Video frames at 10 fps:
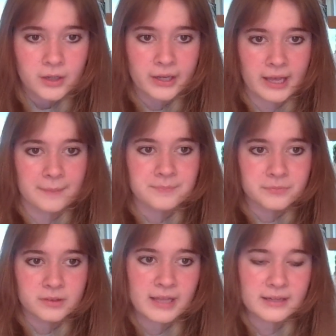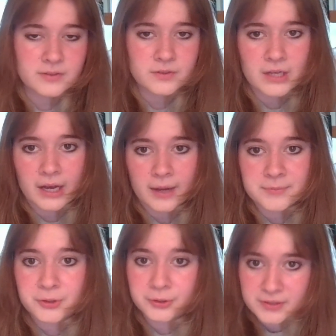Okay, next,
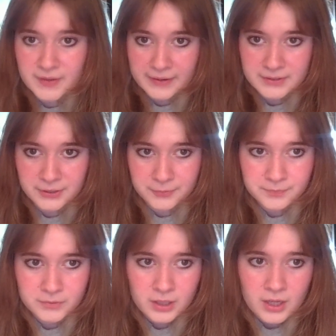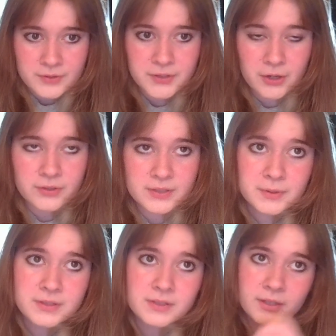scroll to slide 2. So this
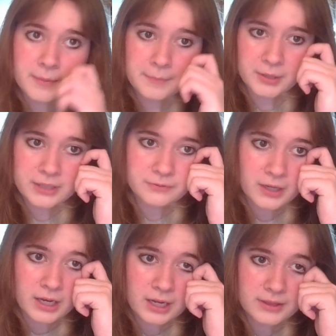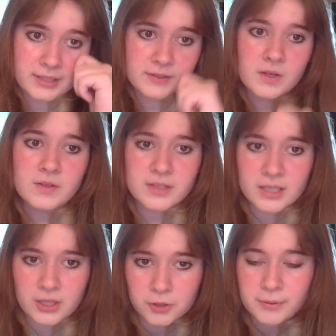one's a little bit brief. This is
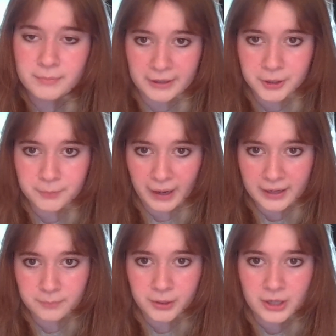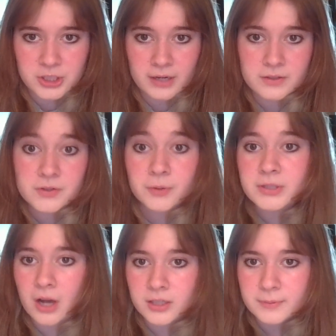the Human Microbiome Project. So
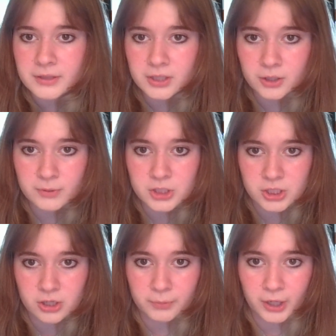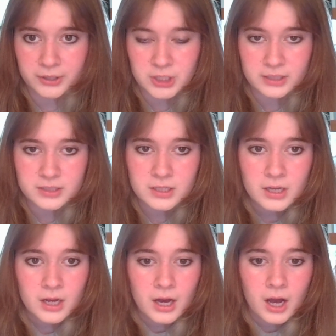we talked about the Human Genome Project.
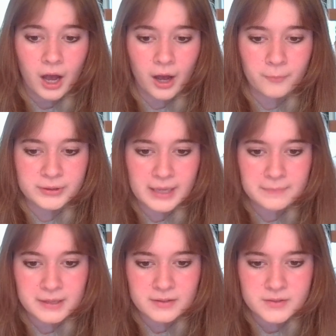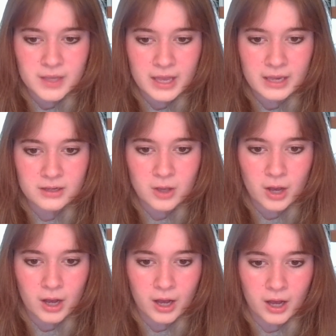With that being said,
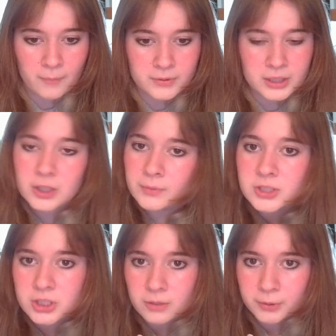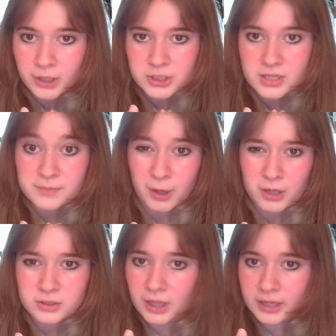the Human Genome Project
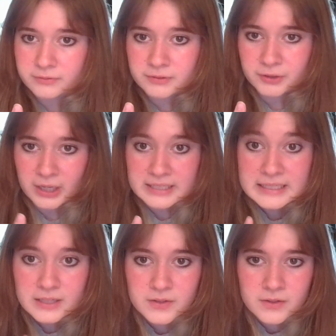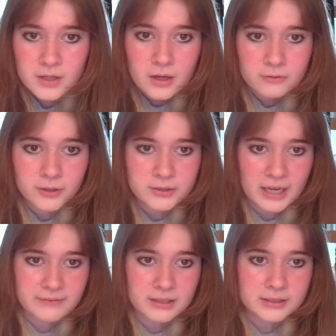sparked a lot of different ideas for
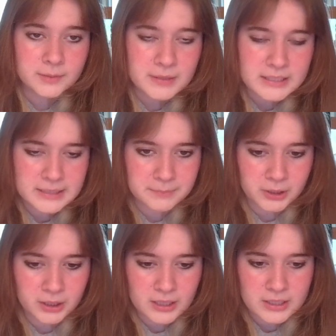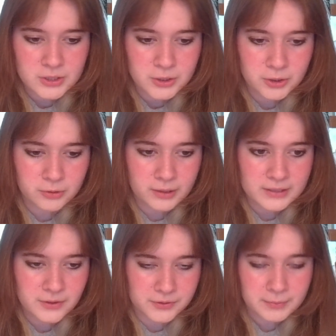diving a little bit deeper into
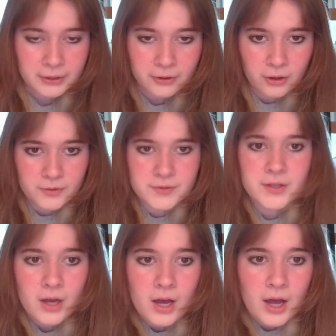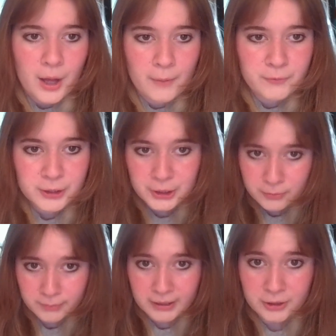its ultimate goals. For the
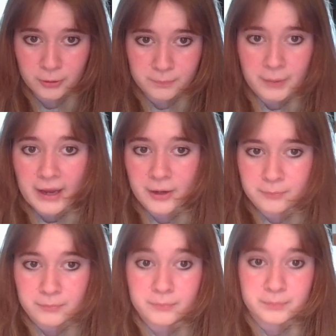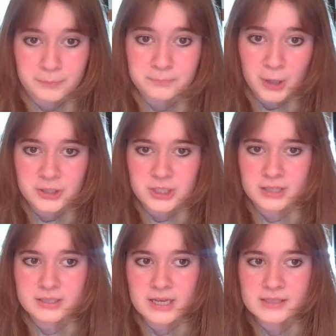Human Microbiome
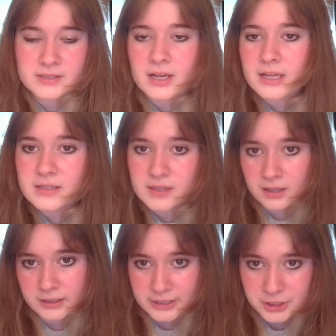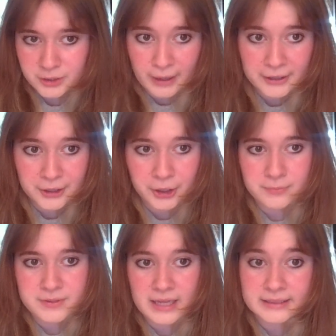Project, it studies the collection of
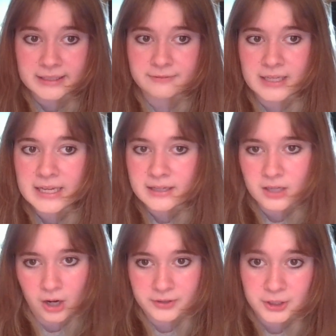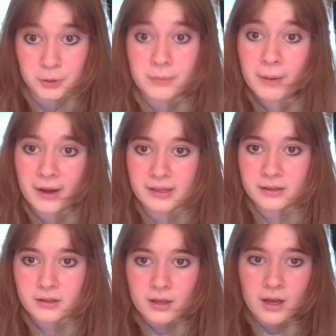microbes that live in and on the human
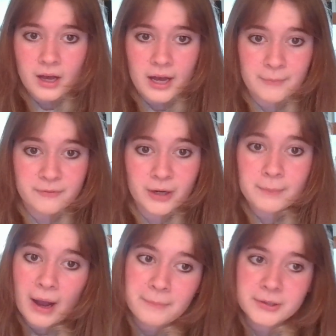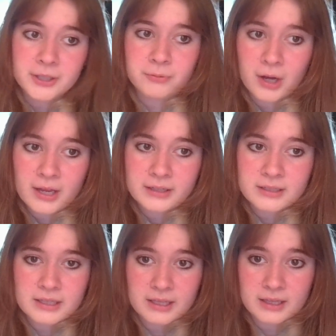body. A very popular
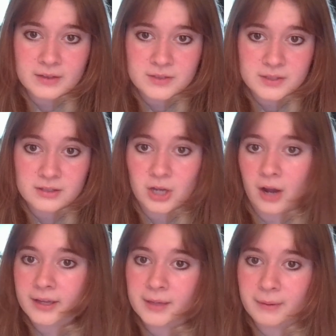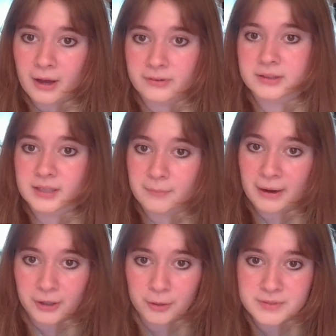one is talking about the
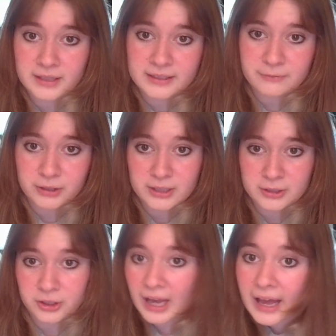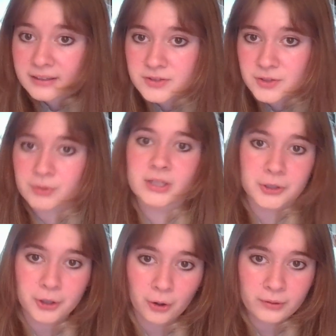microbes that live within your gut, so within
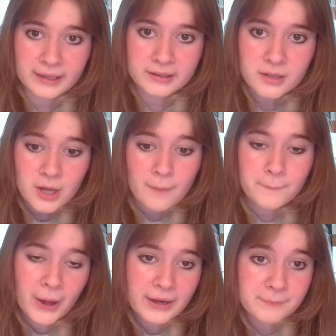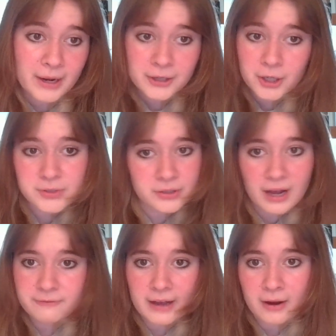your colon, but microbes are
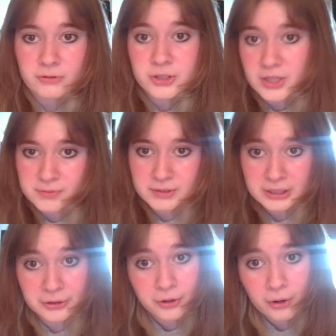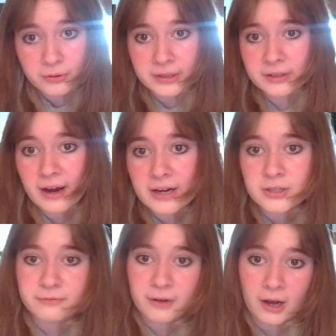not found just within your colon. They're
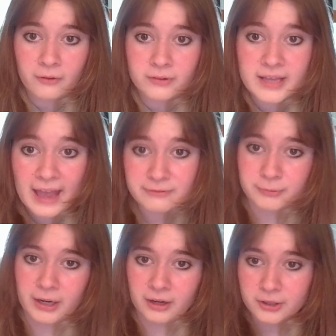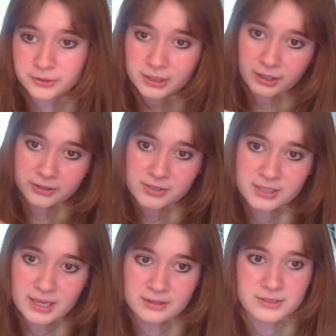actually found everywhere, including on your
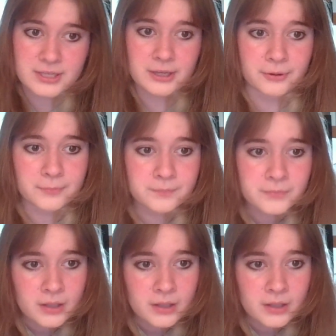skin too.